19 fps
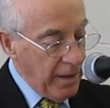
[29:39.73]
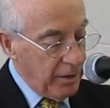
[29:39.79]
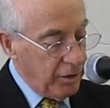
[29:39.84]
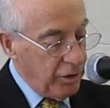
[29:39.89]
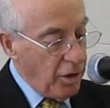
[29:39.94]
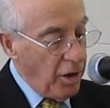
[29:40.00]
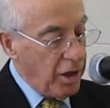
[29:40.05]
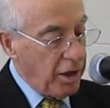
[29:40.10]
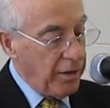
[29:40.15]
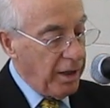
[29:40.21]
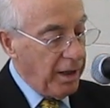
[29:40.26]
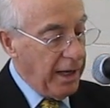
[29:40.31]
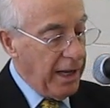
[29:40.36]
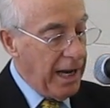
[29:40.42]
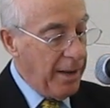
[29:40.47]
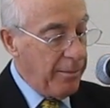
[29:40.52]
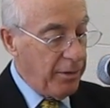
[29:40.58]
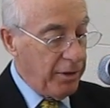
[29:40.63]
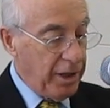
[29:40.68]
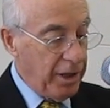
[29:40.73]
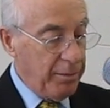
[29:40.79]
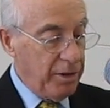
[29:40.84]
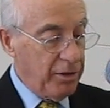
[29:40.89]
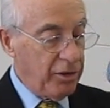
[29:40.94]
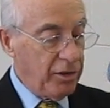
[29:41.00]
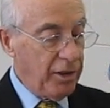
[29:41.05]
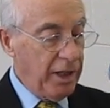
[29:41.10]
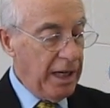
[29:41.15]
It's talking the lamb that had
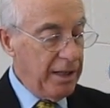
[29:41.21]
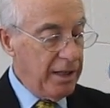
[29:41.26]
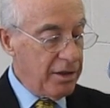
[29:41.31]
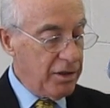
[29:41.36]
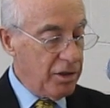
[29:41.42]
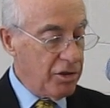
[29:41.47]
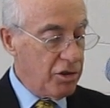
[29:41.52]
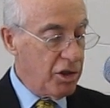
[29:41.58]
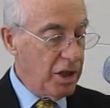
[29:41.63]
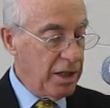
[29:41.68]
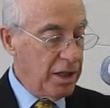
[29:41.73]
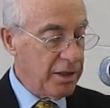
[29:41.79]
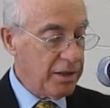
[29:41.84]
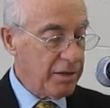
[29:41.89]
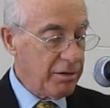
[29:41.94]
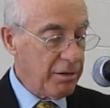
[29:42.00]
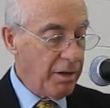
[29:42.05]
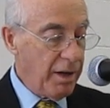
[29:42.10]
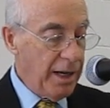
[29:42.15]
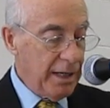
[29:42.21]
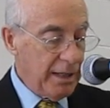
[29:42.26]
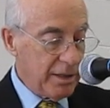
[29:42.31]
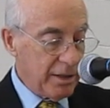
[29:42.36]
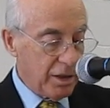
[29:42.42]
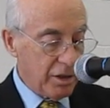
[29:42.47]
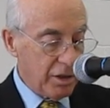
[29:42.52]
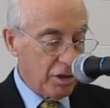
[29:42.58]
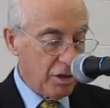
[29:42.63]
been slain. This is Jesus
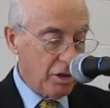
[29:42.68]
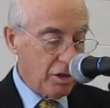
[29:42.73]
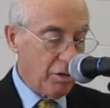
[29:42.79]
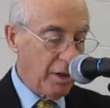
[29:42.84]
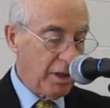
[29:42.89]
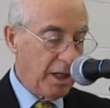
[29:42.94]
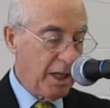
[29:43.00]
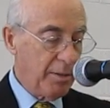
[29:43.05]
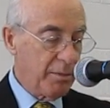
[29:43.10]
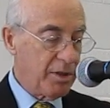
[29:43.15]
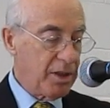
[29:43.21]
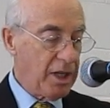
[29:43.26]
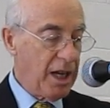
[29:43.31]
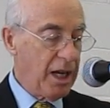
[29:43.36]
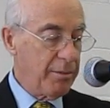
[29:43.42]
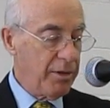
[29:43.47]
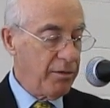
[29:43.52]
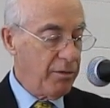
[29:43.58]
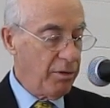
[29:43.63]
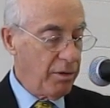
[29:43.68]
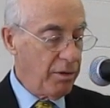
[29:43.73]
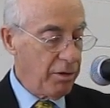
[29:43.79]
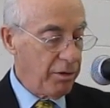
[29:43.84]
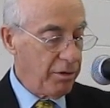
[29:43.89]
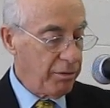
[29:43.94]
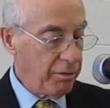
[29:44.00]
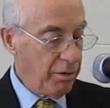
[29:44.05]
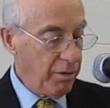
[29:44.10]
Christ. This is showing him standing before
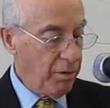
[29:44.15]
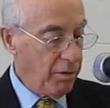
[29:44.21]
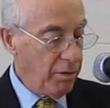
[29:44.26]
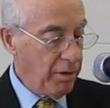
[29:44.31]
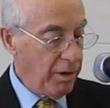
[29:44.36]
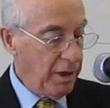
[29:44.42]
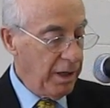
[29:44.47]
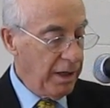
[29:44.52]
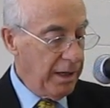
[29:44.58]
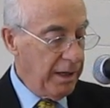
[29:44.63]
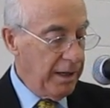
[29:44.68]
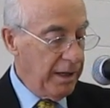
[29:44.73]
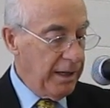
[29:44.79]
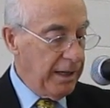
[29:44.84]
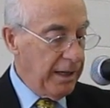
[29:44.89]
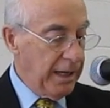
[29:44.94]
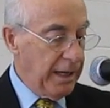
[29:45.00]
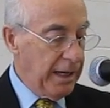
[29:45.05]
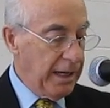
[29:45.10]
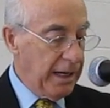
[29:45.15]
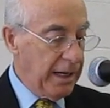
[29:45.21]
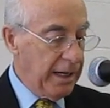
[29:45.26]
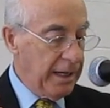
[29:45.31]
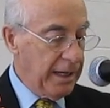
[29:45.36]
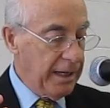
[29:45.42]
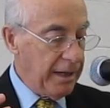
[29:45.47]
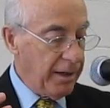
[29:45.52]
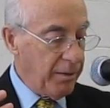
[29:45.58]
the throne
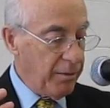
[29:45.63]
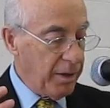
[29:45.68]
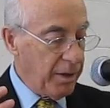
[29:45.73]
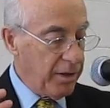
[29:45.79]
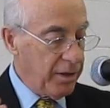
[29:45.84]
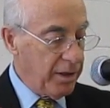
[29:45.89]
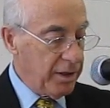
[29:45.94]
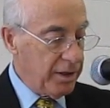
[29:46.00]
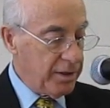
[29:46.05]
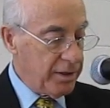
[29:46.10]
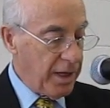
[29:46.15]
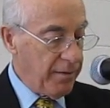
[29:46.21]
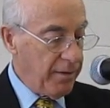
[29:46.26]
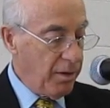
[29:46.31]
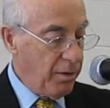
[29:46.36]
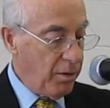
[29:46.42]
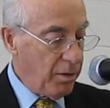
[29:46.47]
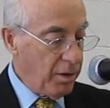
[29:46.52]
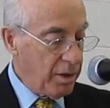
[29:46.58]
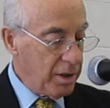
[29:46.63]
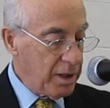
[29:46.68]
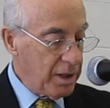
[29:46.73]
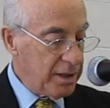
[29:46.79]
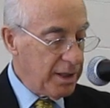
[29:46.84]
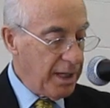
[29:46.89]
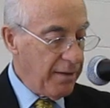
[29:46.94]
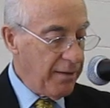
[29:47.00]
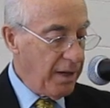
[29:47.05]
and uh, with the seven
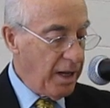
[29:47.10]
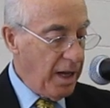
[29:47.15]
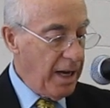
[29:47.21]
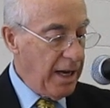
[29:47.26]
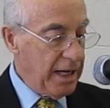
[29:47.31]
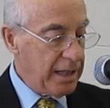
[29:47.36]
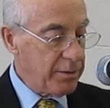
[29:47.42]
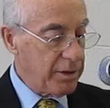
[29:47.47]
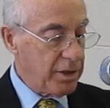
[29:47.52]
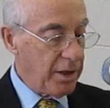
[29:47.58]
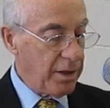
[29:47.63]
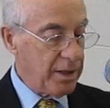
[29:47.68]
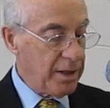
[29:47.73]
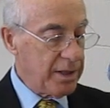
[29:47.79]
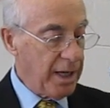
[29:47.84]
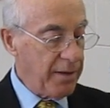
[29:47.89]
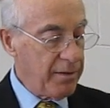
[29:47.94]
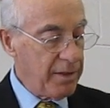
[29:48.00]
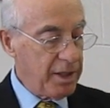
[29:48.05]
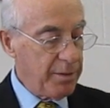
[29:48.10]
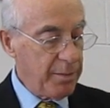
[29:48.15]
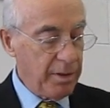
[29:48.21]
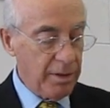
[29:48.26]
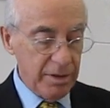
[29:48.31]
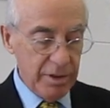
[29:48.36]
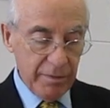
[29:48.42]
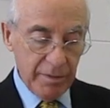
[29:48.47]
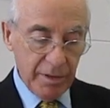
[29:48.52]
horns, seven eyes, which are the seven
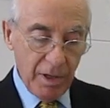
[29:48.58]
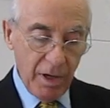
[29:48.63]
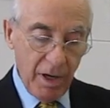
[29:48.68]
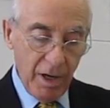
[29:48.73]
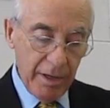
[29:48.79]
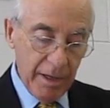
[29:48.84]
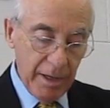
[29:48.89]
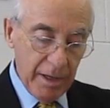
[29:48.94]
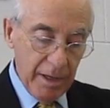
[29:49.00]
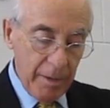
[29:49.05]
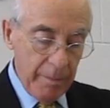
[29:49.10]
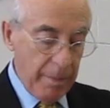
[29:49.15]
spirits of God.